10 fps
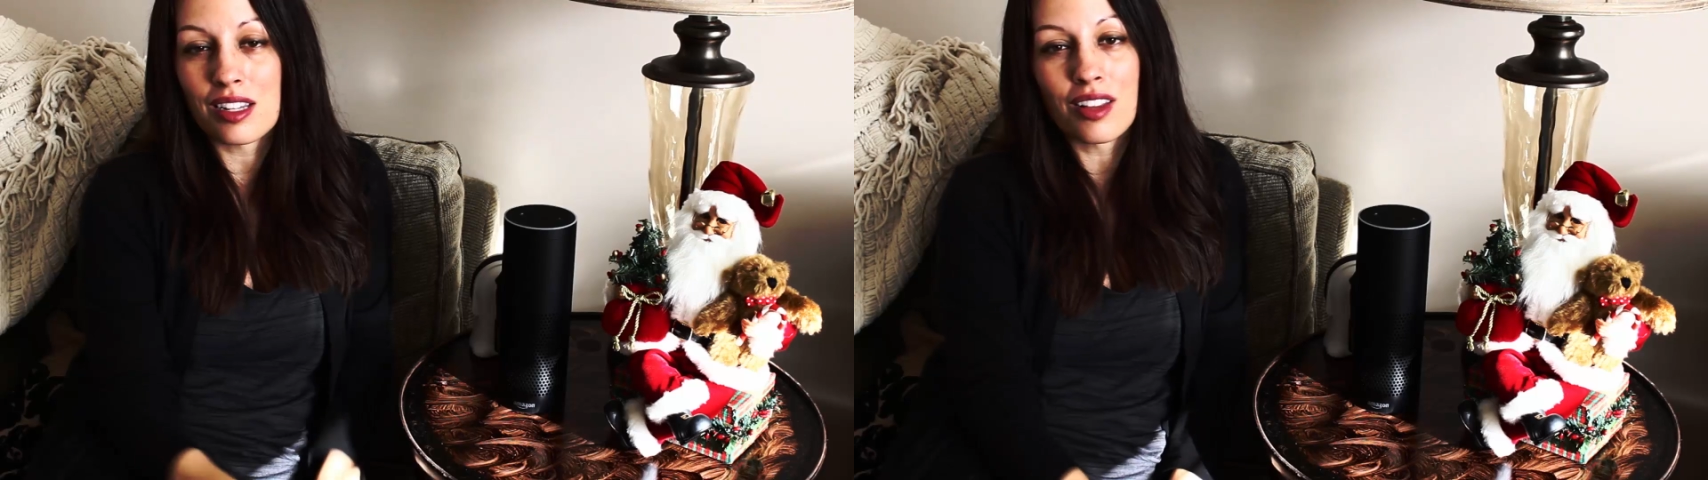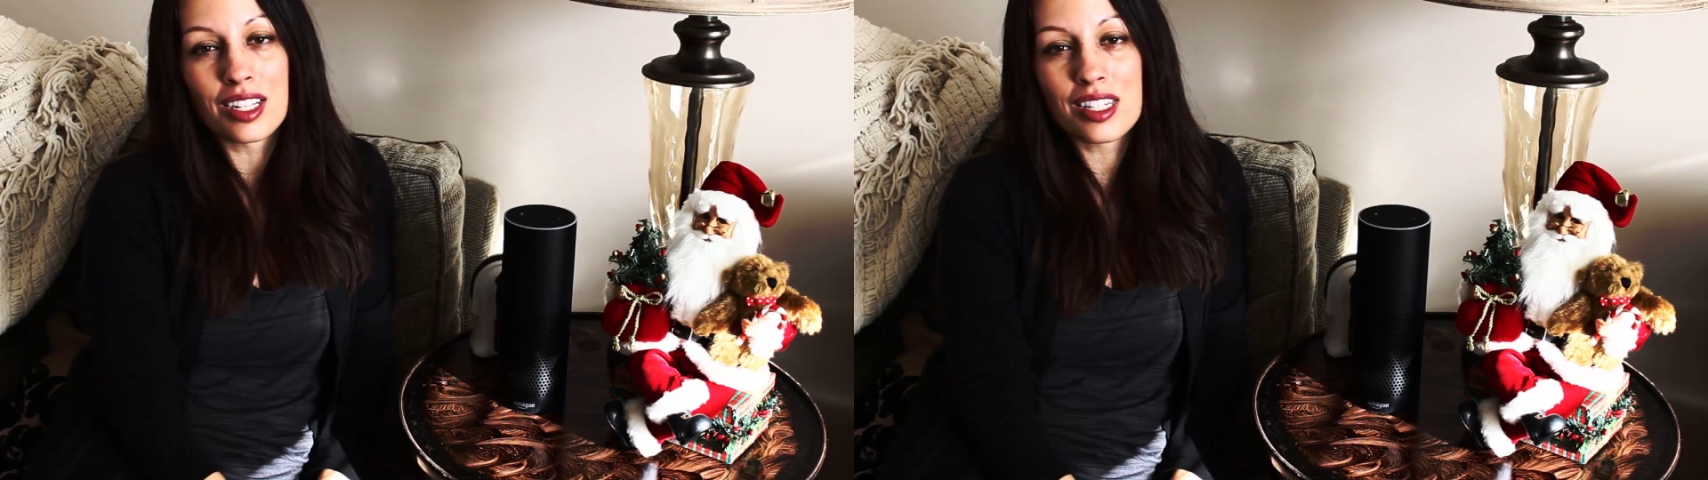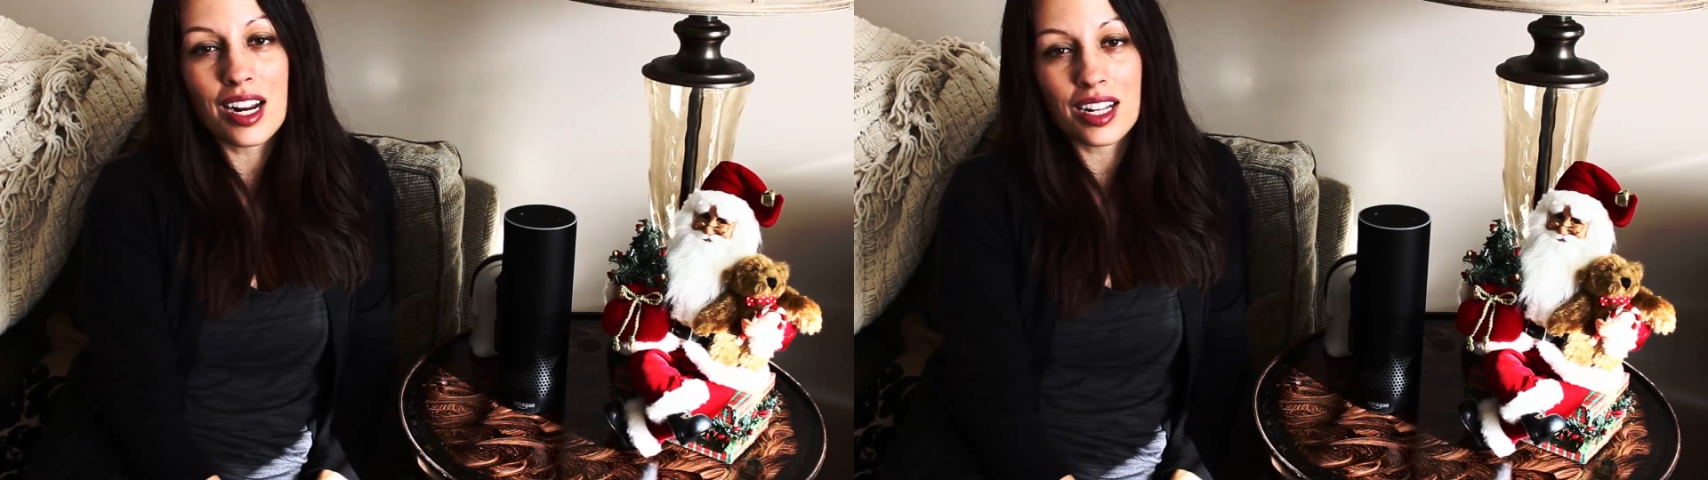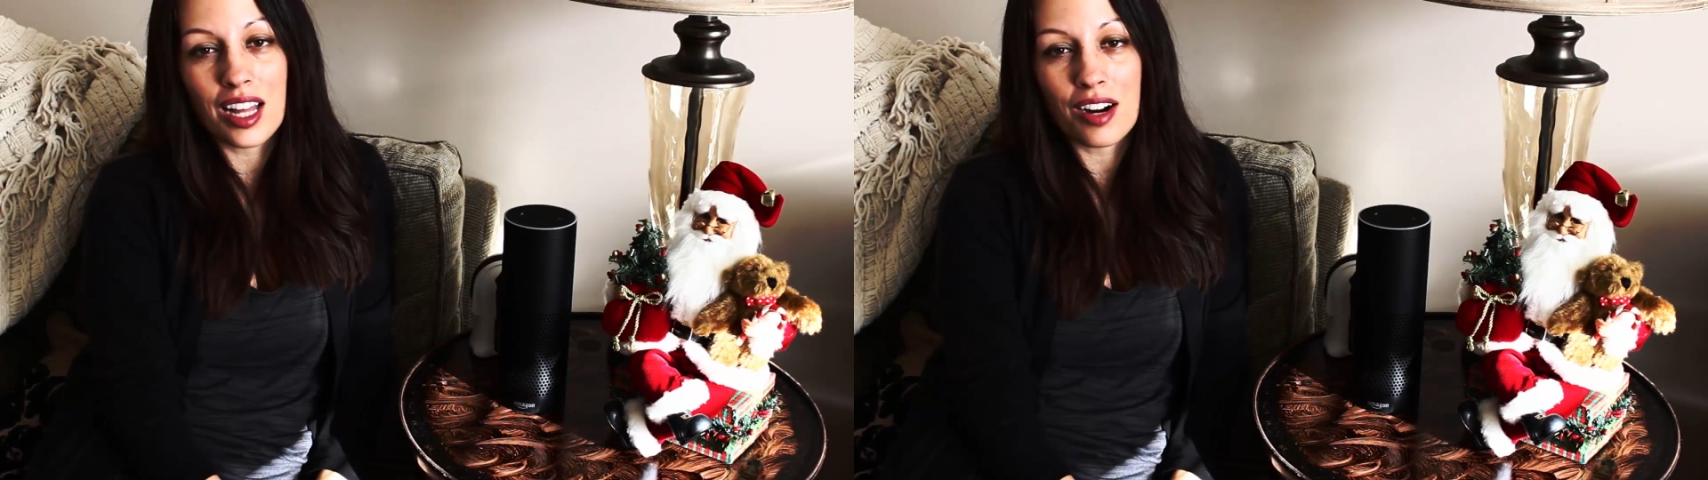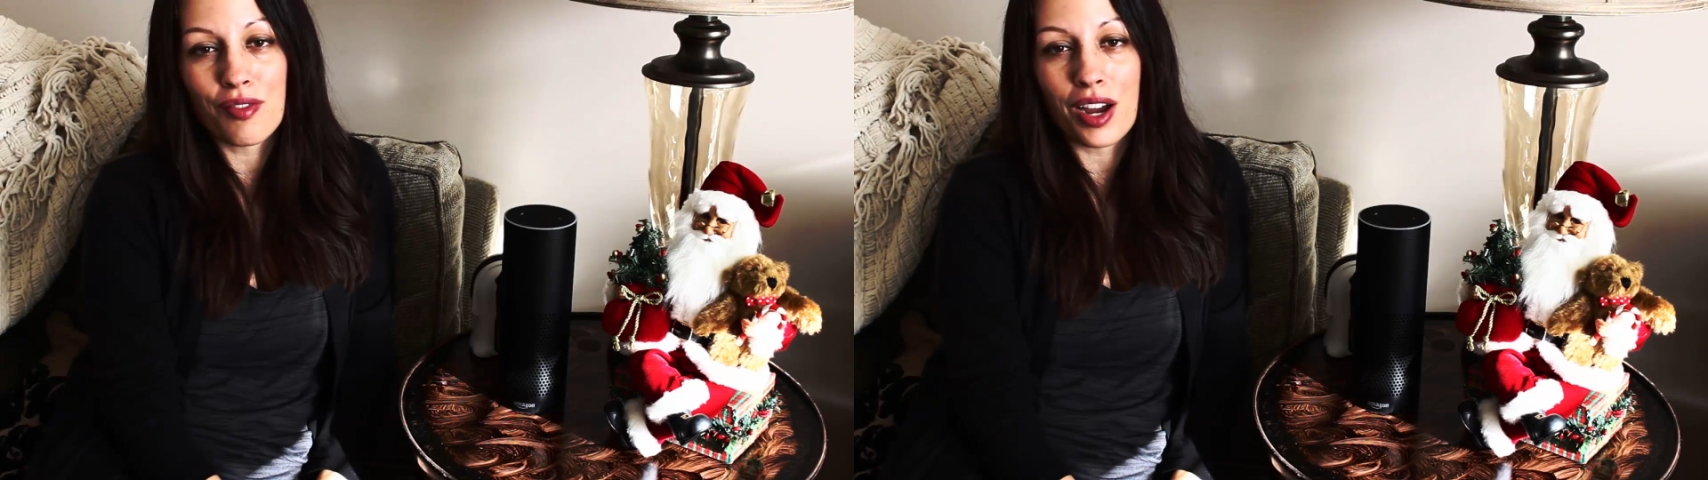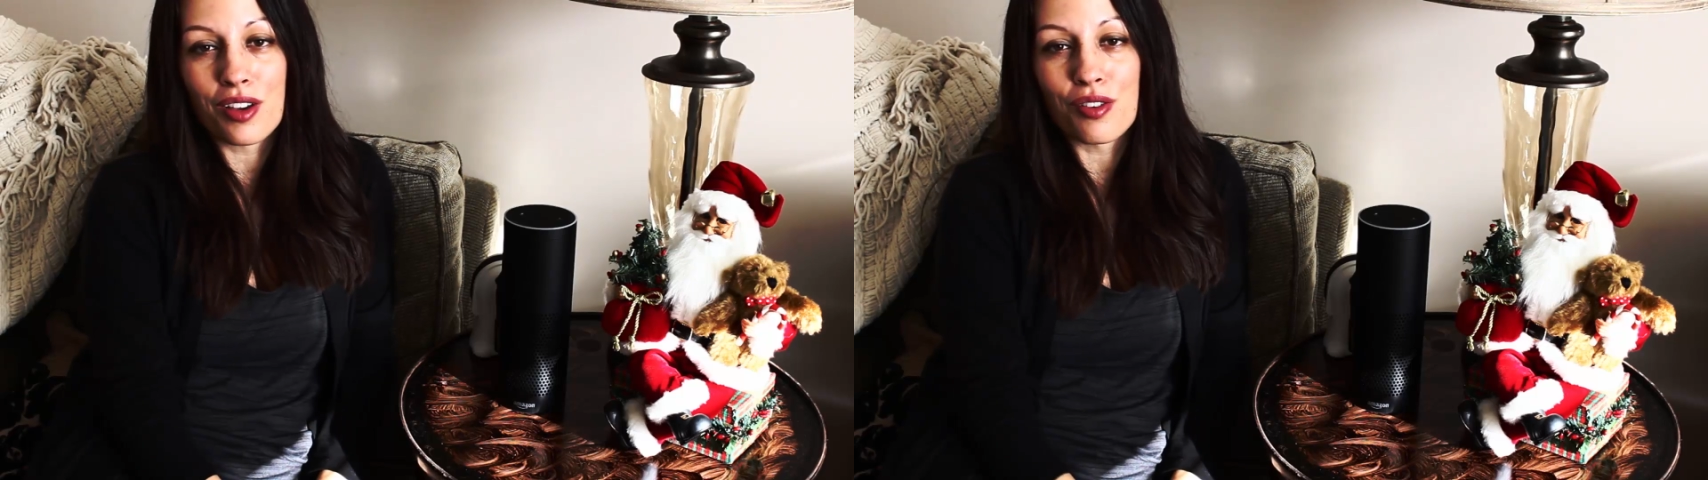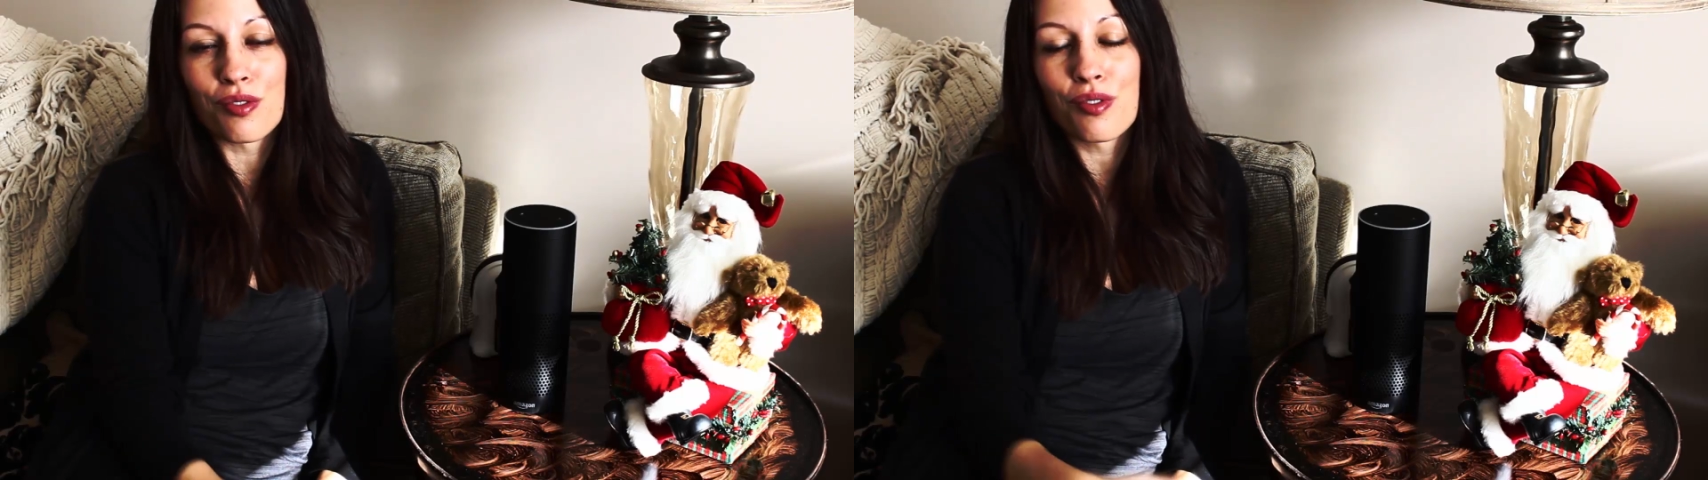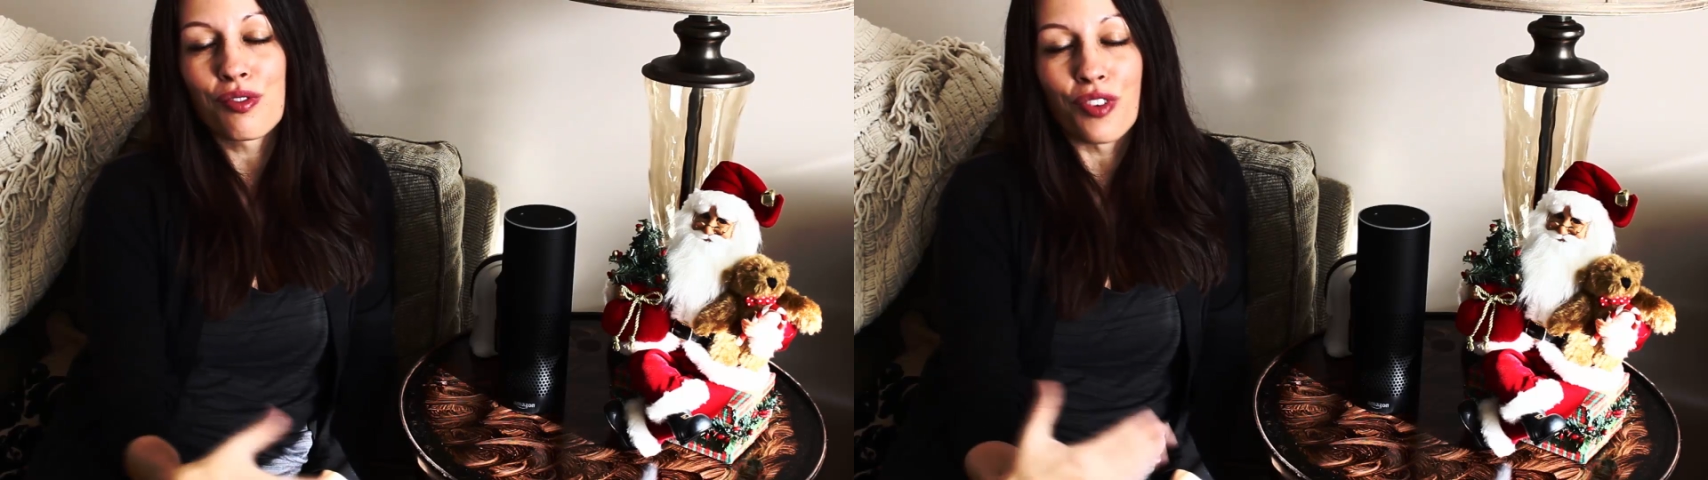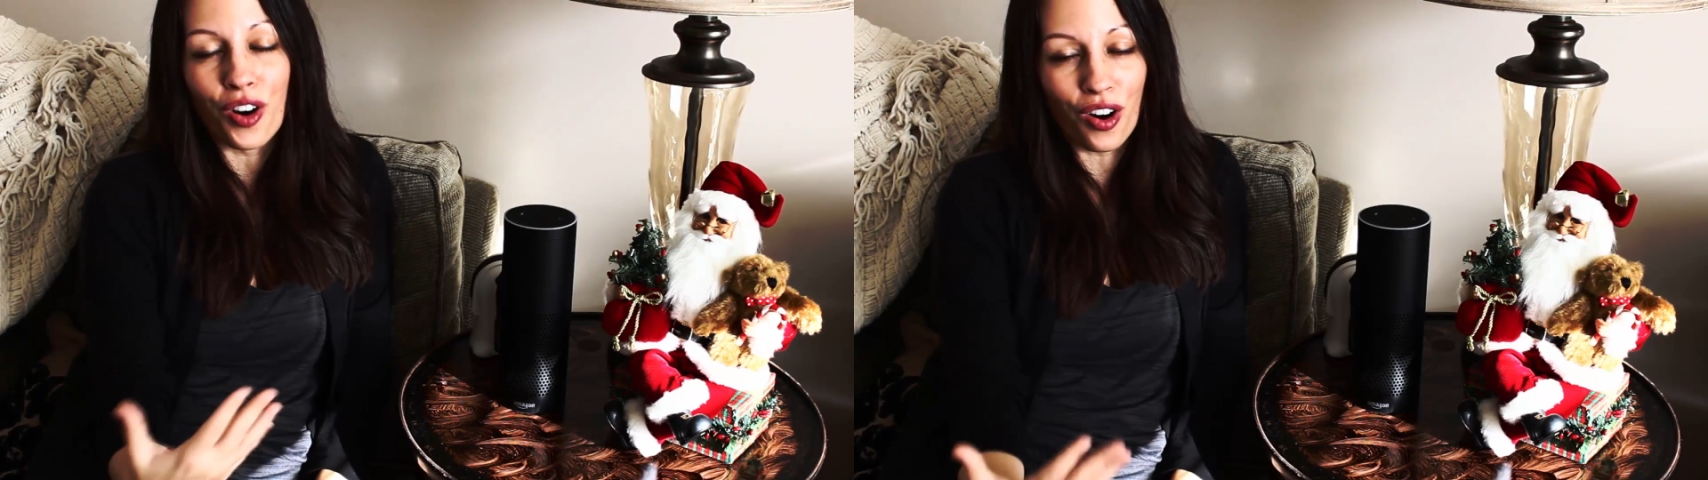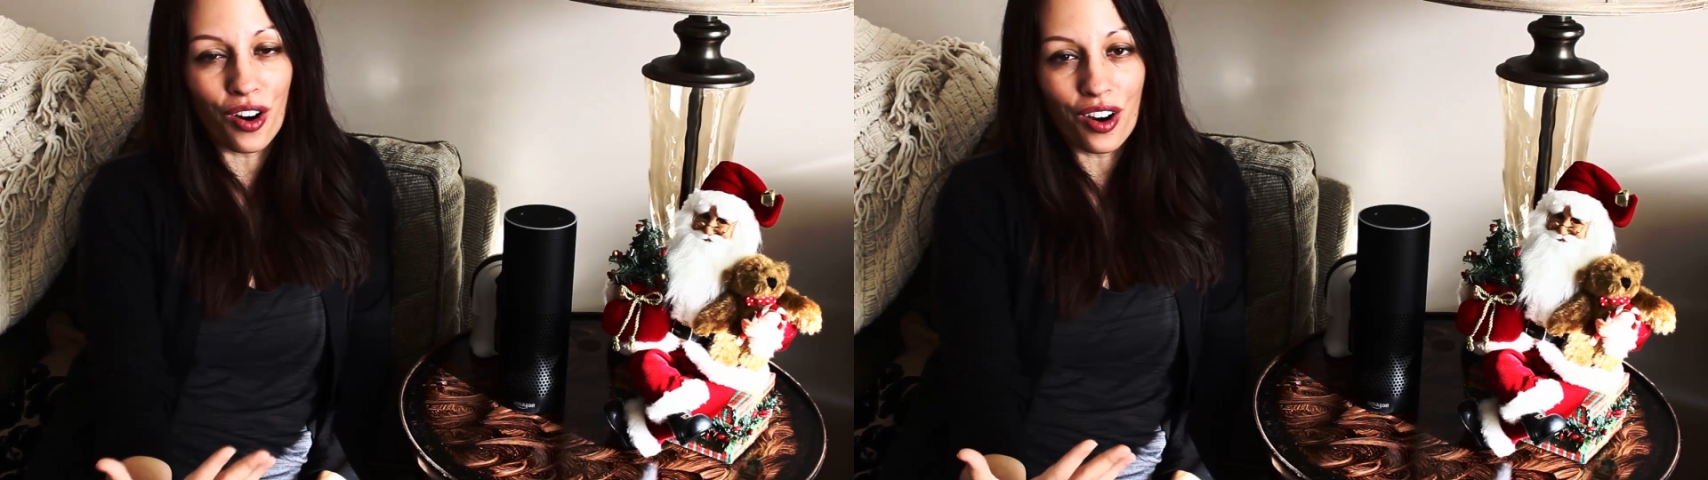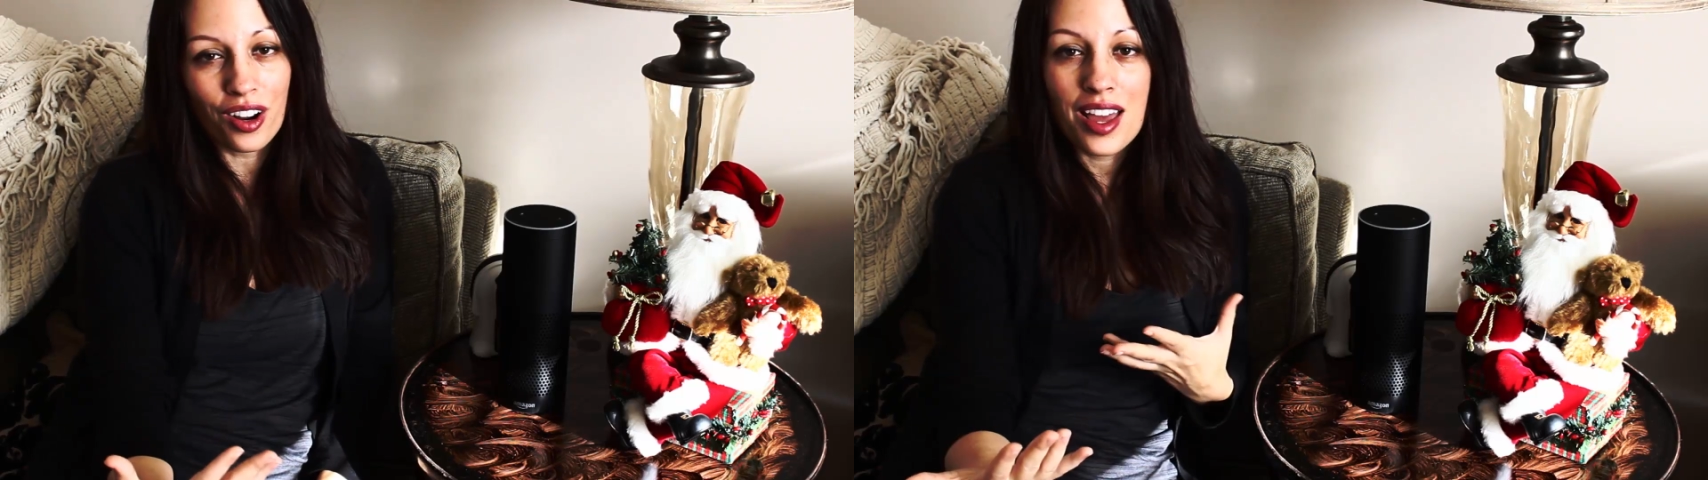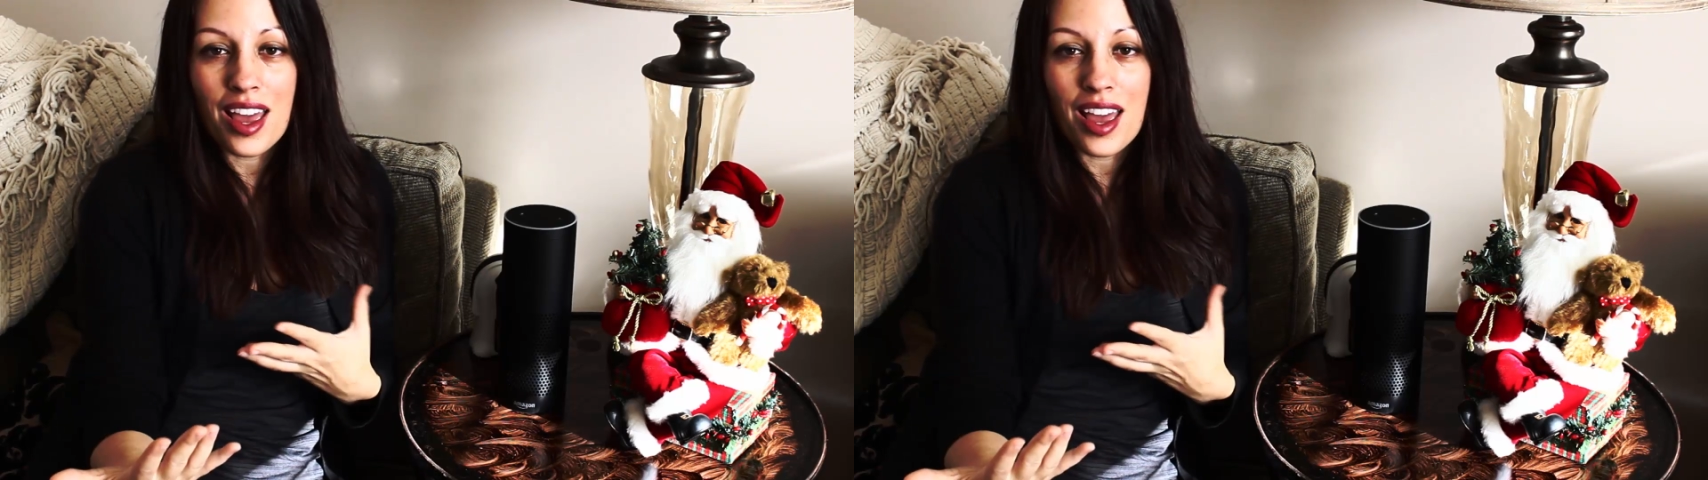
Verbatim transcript: so that's not a lot of value for her.